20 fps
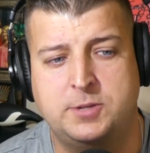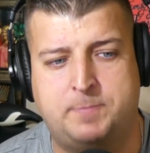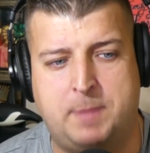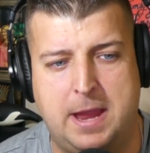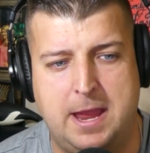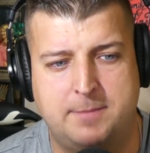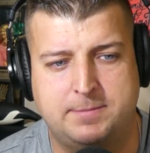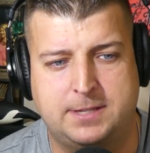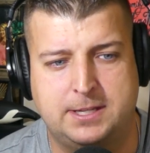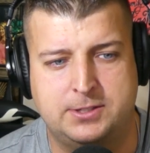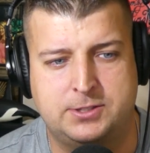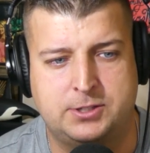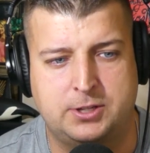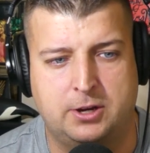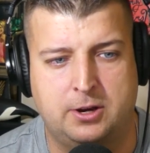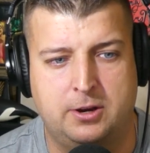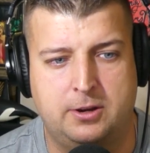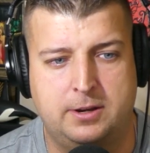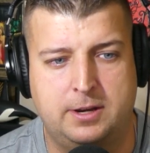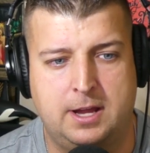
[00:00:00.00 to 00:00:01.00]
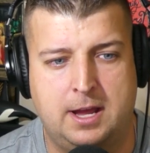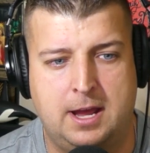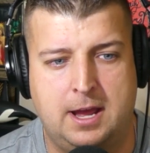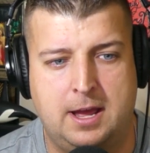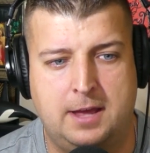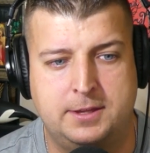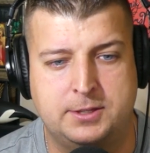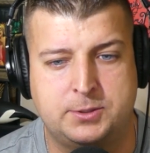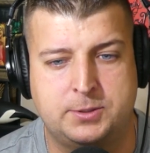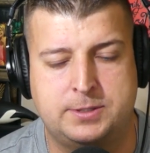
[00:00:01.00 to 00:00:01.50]
far as Bam's concerned,
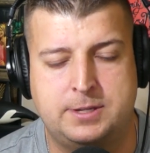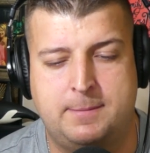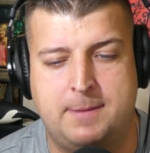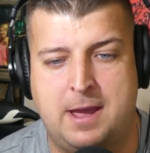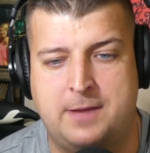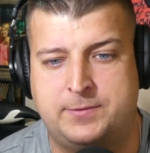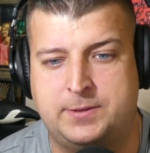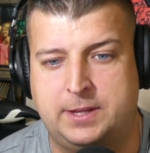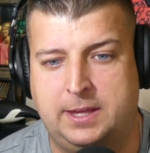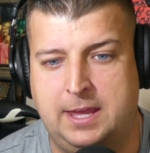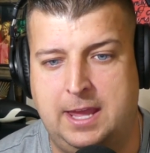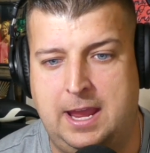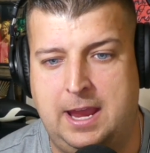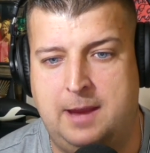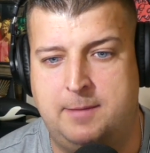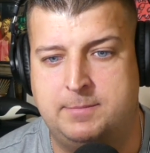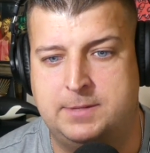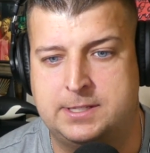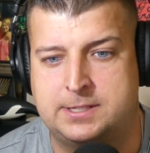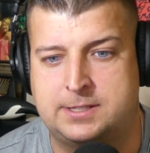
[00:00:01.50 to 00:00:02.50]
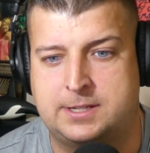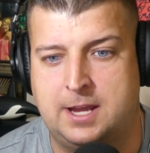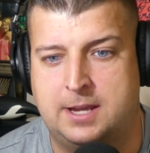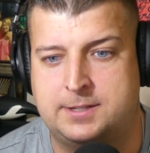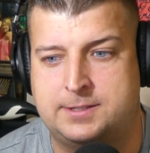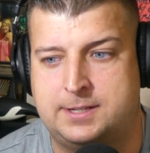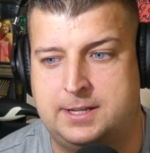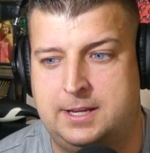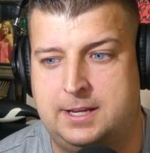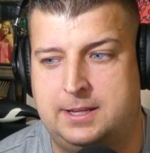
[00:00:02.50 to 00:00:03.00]
uh, this was him after the game
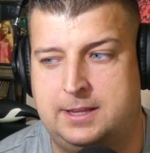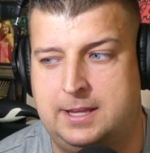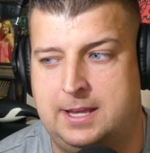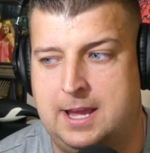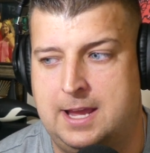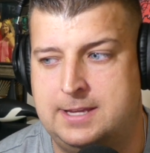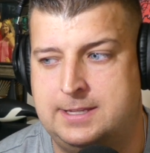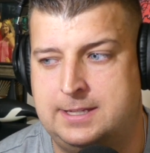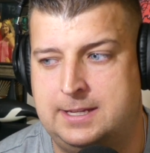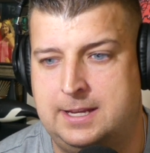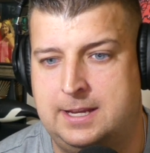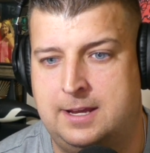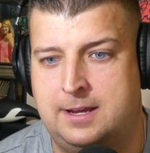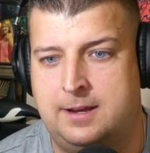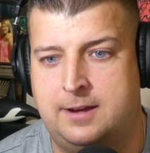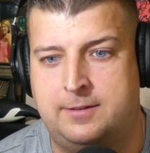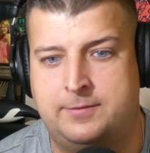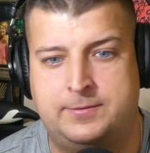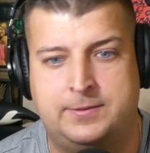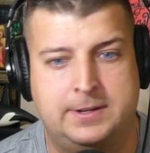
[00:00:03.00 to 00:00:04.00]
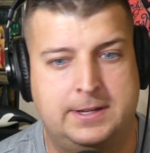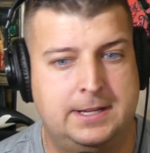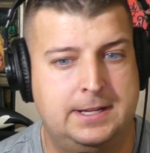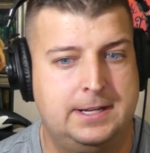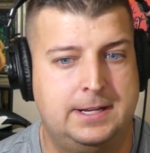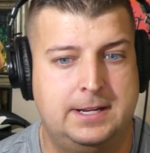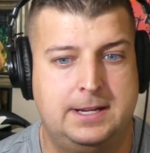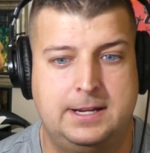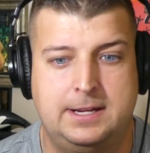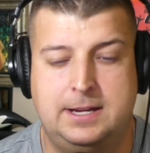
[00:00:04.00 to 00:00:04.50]
discussing the idea of,
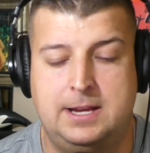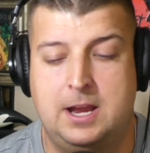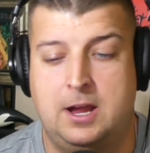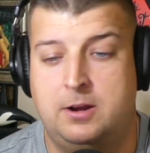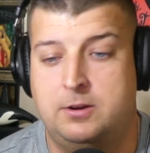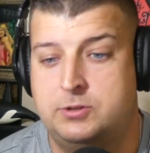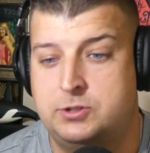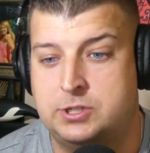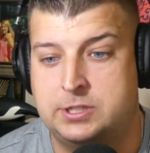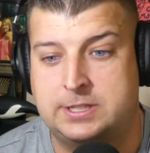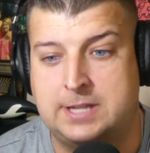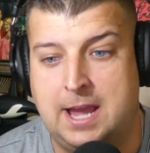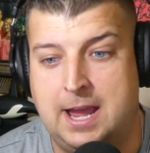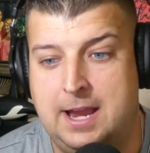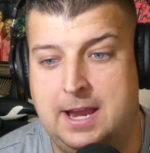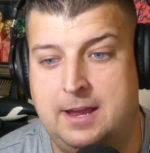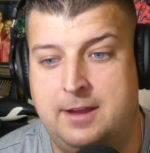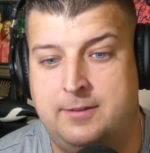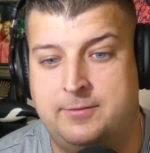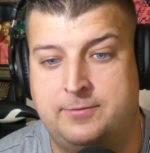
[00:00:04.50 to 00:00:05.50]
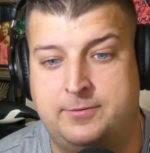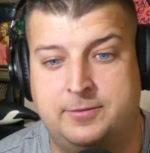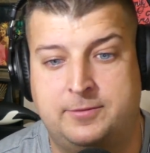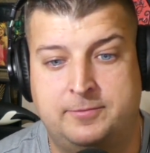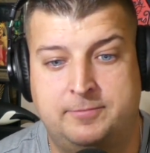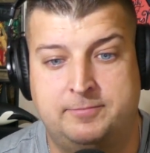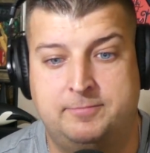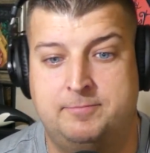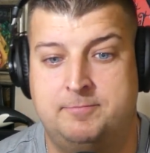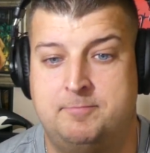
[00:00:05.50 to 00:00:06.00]
you know, just kind
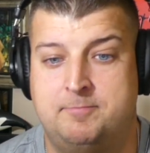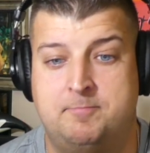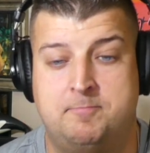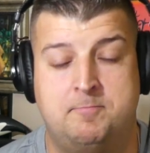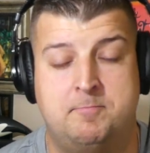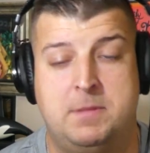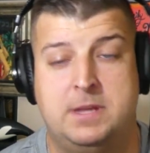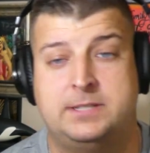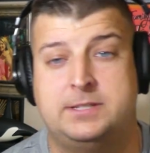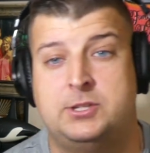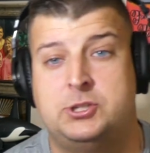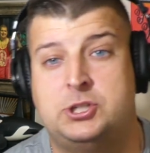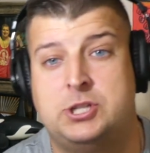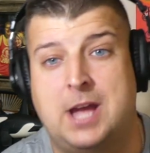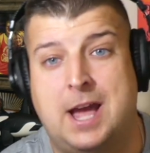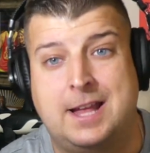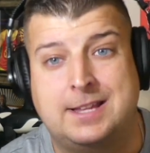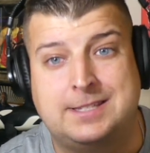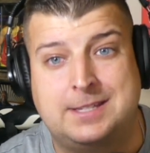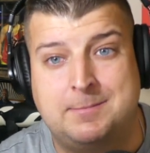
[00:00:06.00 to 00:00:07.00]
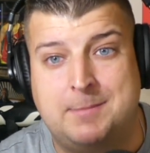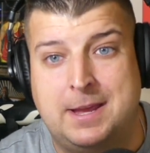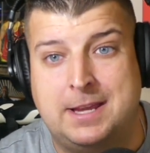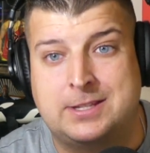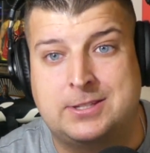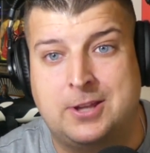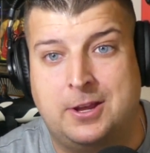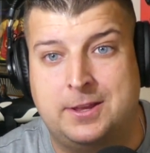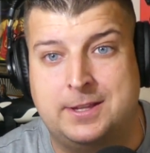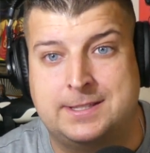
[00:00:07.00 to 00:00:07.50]
of missing shots
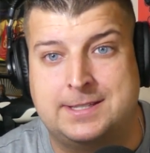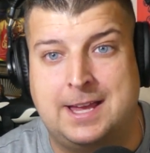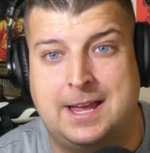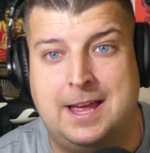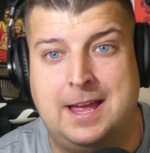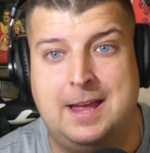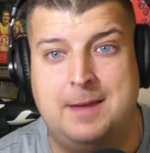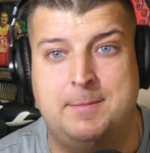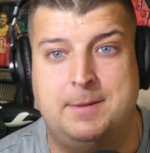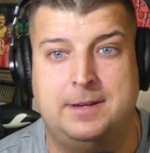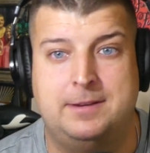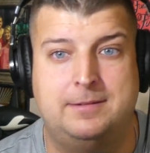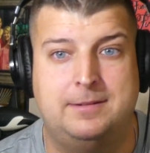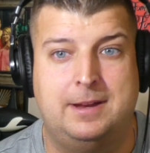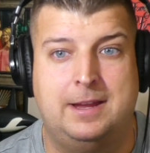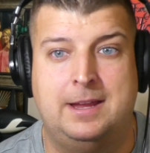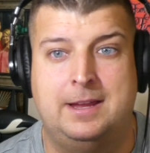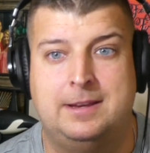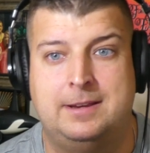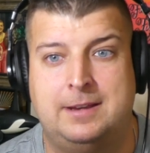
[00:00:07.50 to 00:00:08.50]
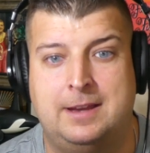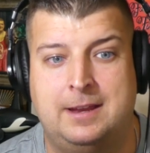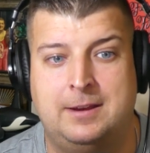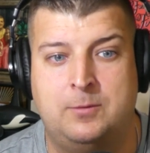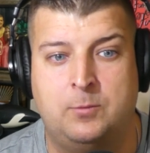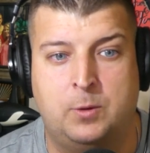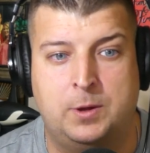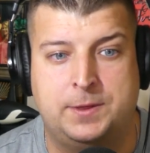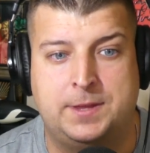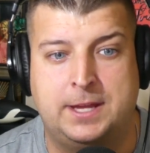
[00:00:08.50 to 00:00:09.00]
he makes all the time and
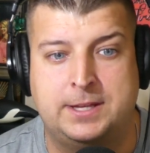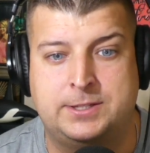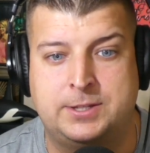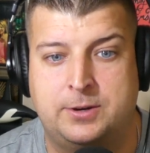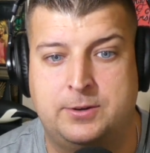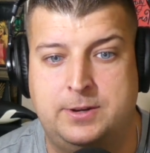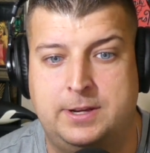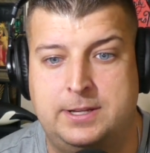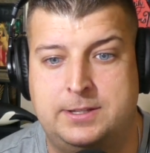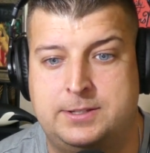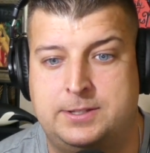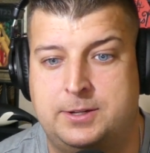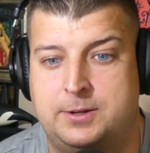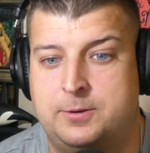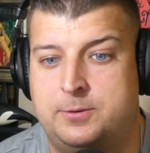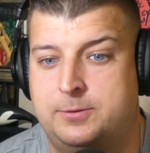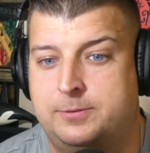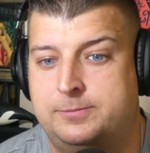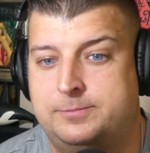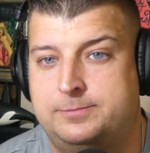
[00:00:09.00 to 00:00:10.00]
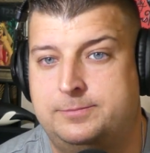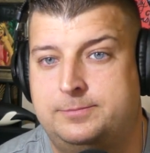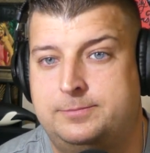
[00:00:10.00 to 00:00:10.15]
and and what that turned into.